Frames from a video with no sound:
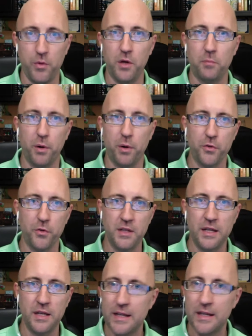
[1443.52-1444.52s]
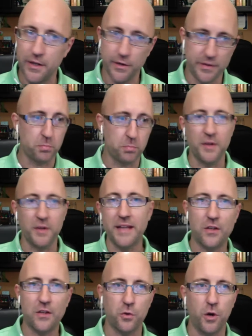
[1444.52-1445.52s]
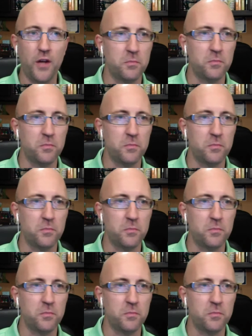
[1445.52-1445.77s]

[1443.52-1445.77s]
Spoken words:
person. These broadcasts are awesome